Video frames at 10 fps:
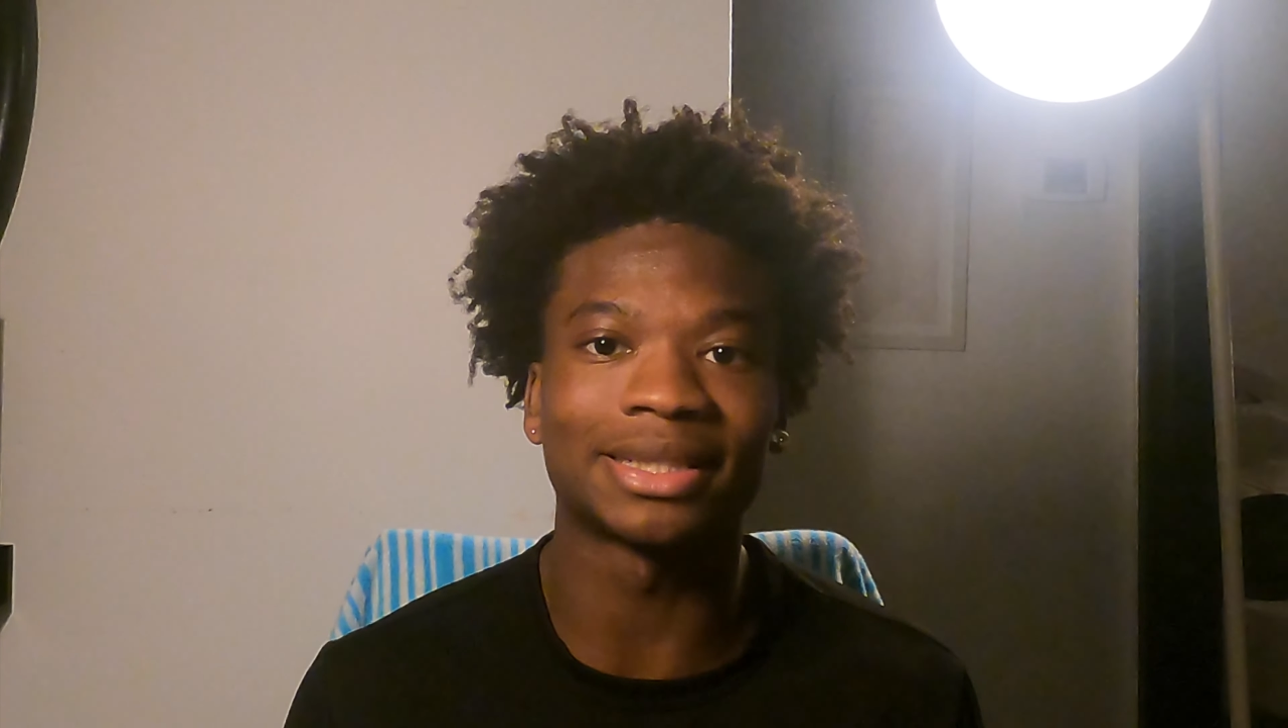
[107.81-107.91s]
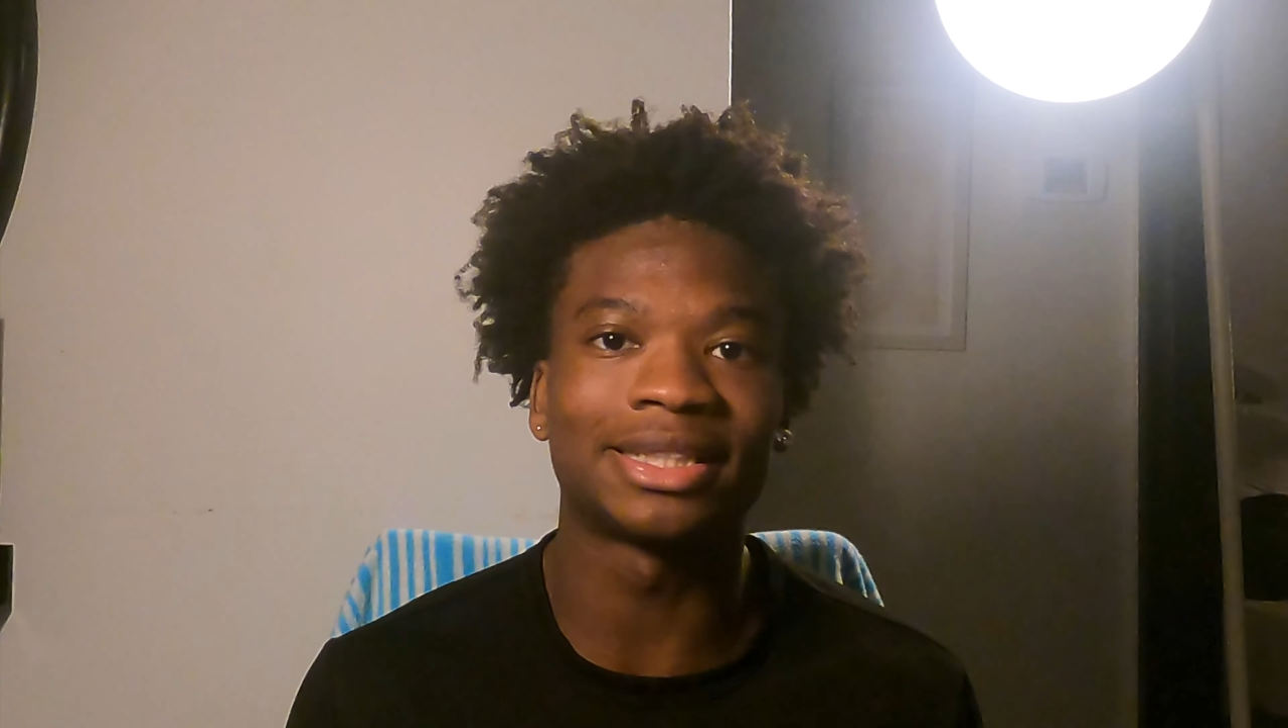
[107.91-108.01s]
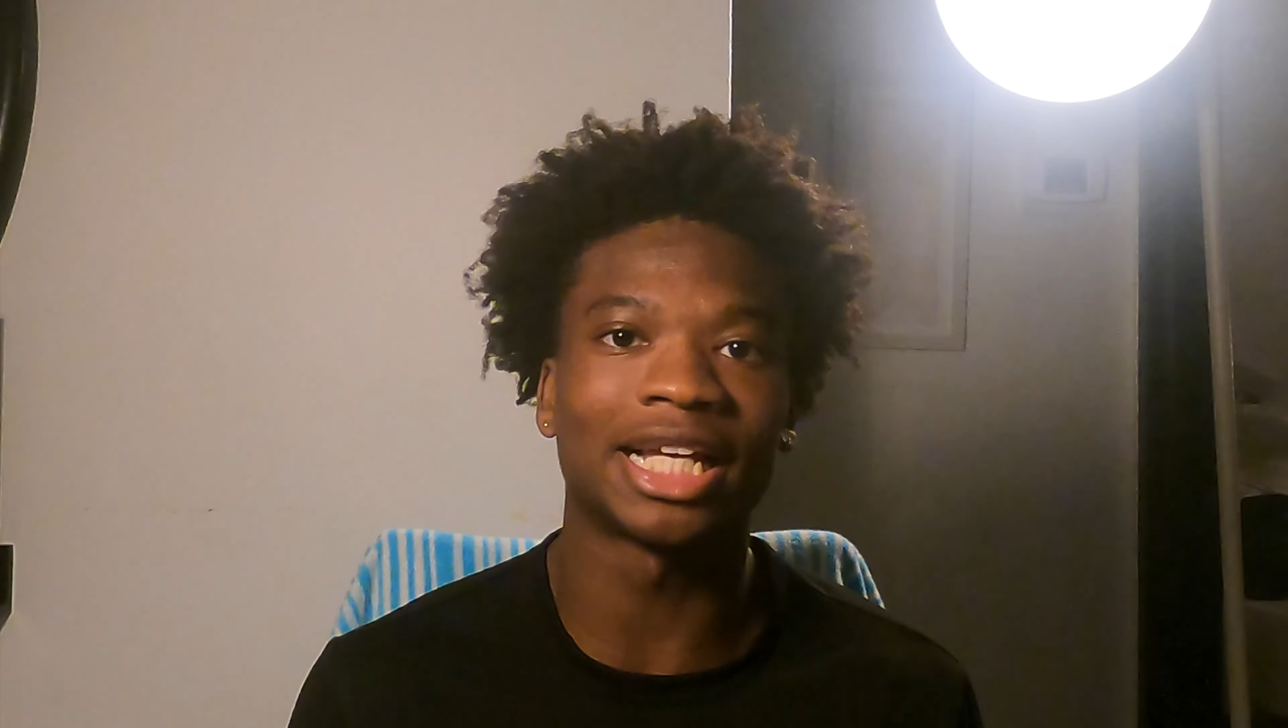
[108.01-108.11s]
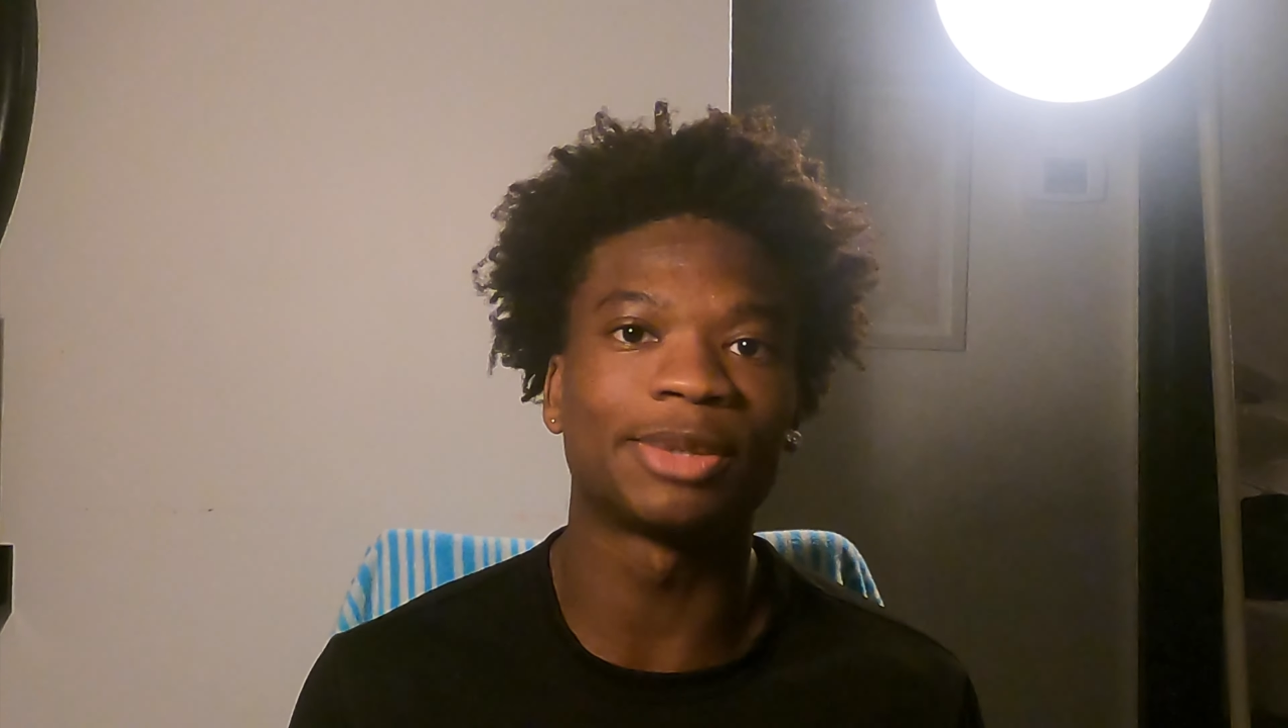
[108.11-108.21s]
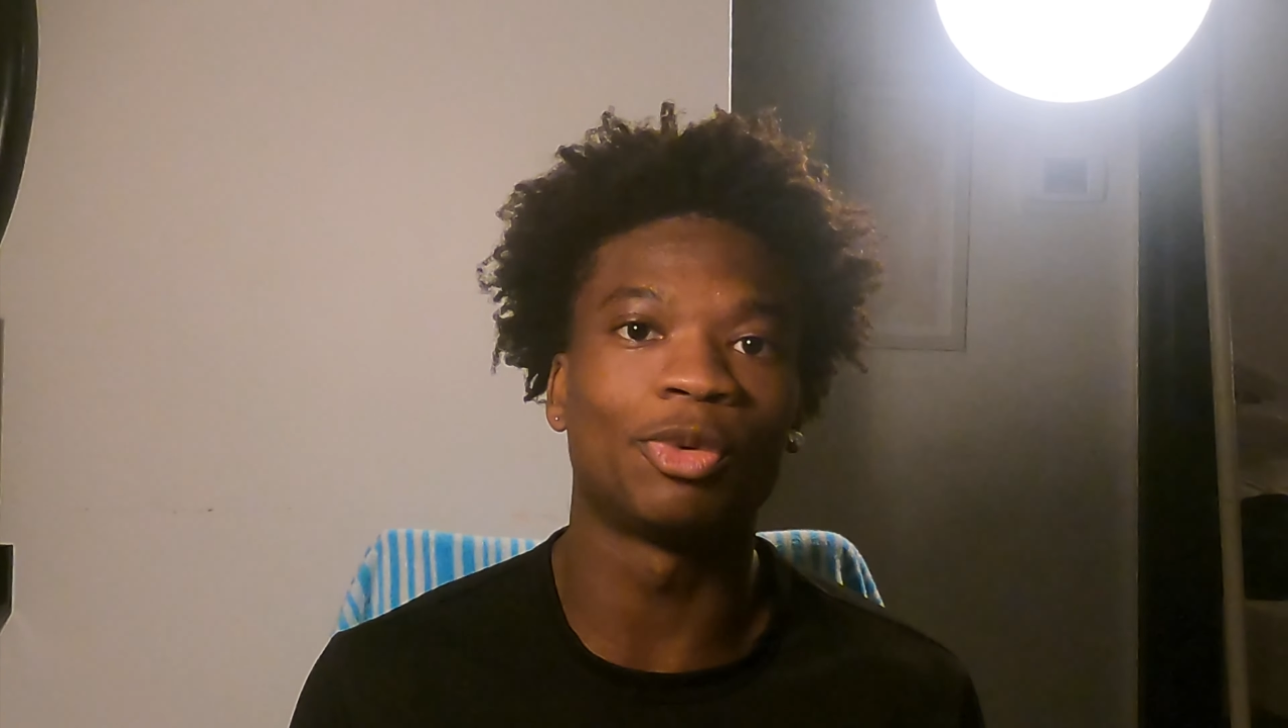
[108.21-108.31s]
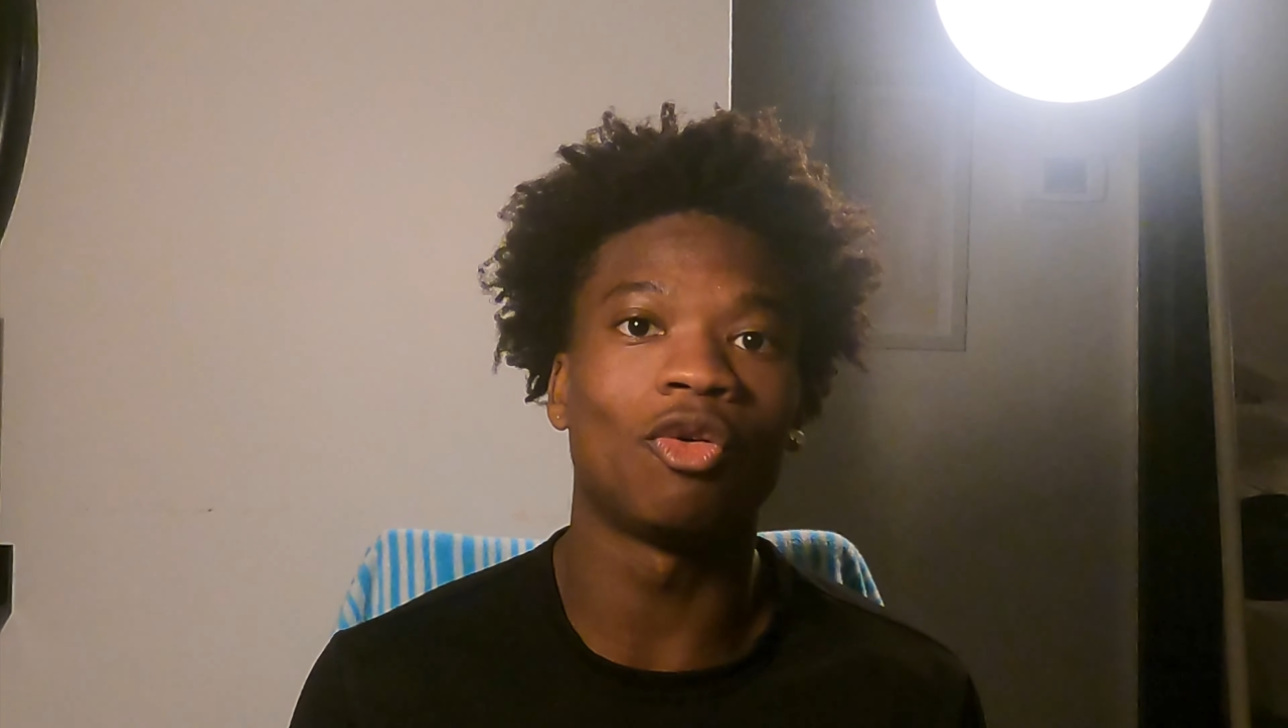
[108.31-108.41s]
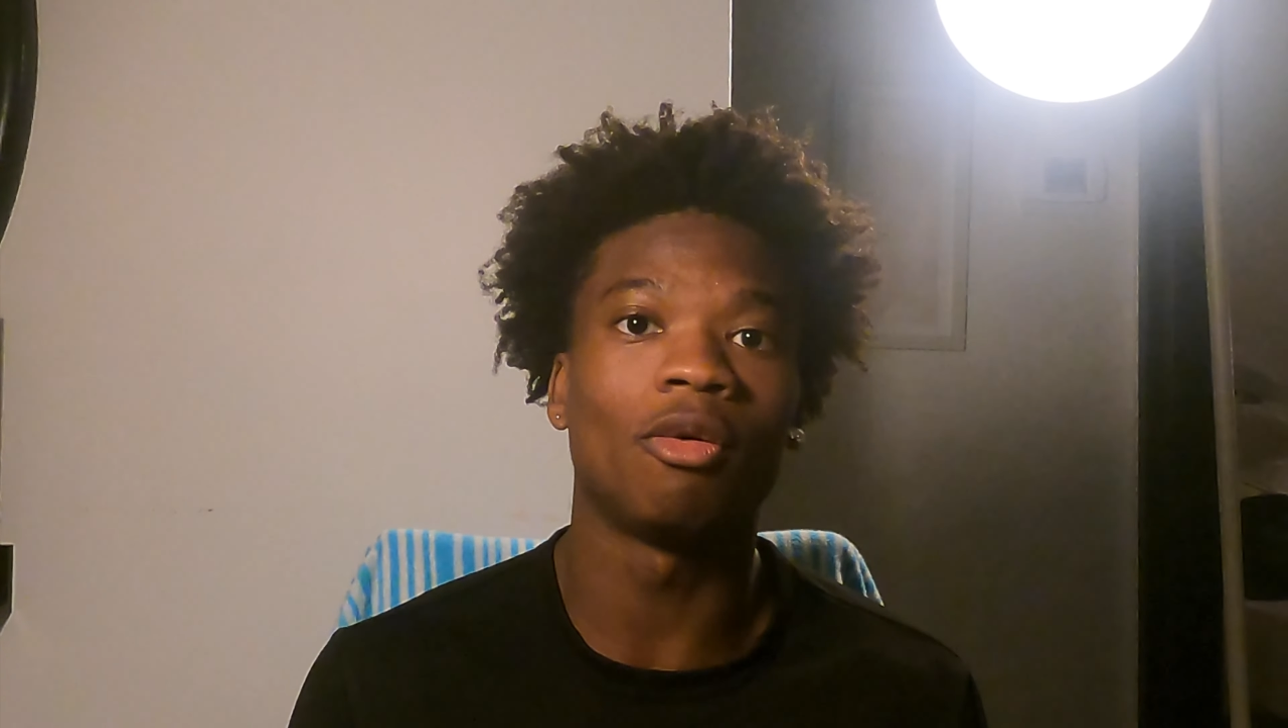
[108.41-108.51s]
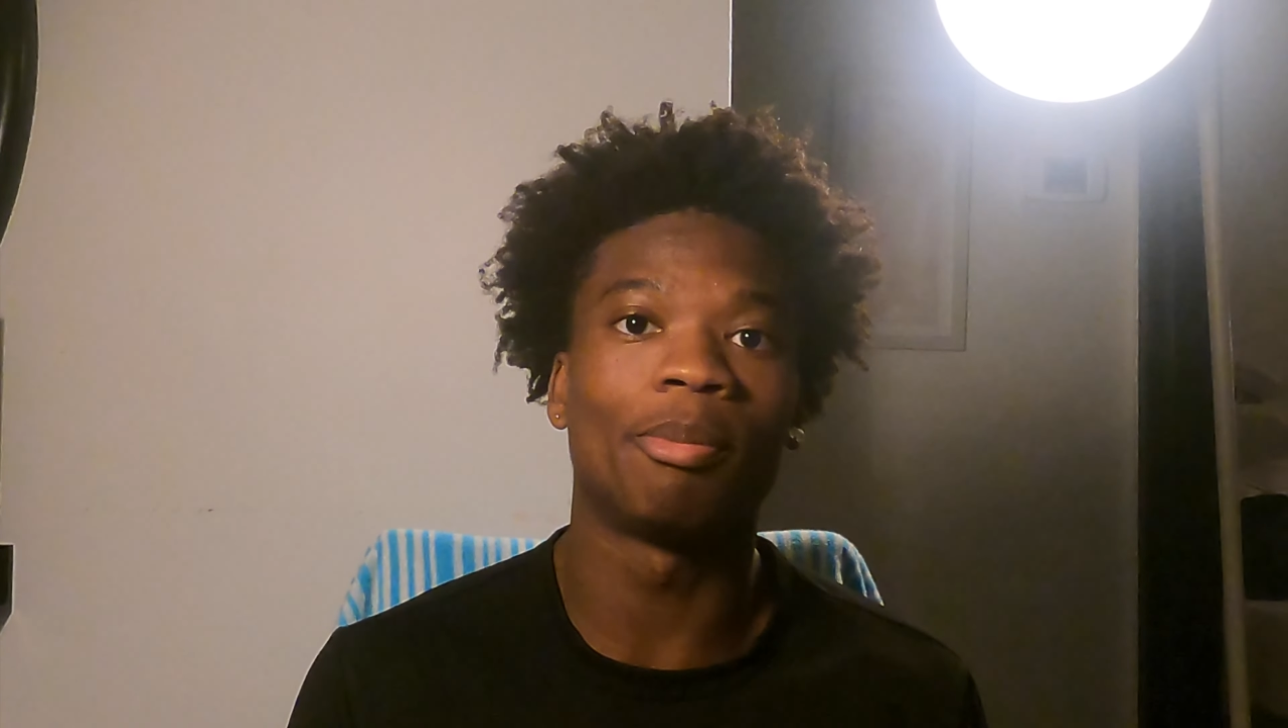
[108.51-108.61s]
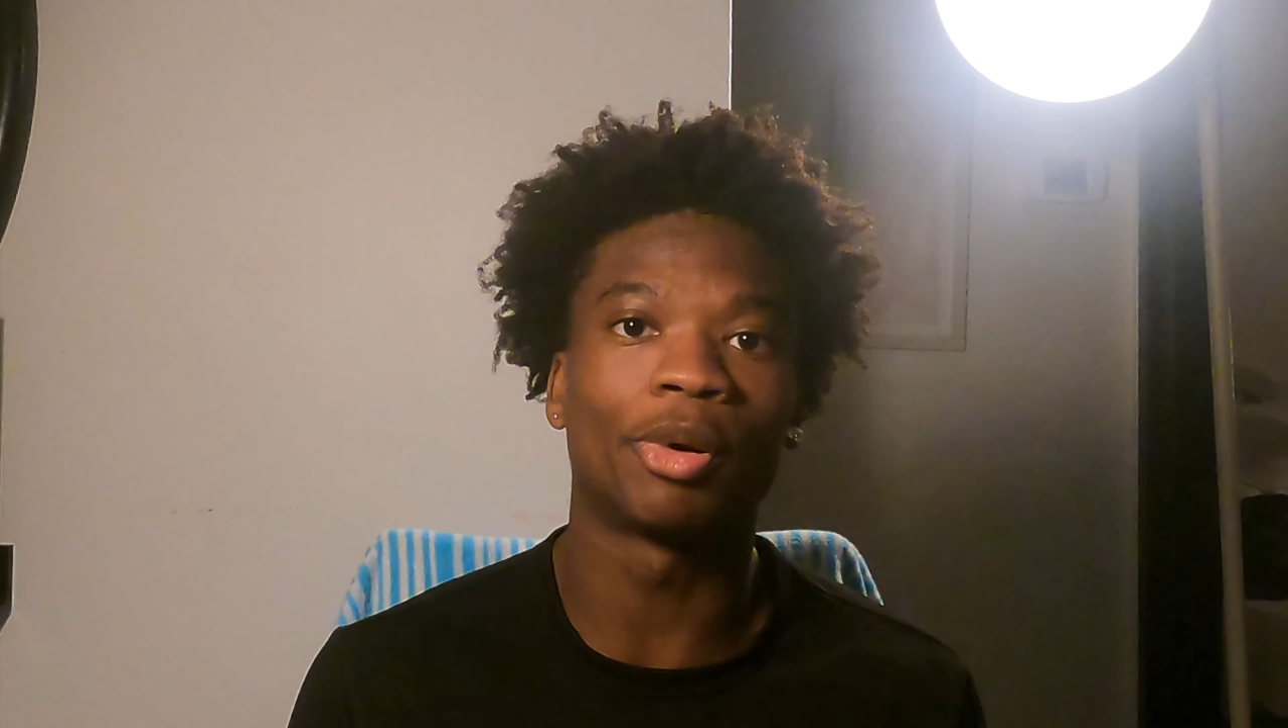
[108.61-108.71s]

successful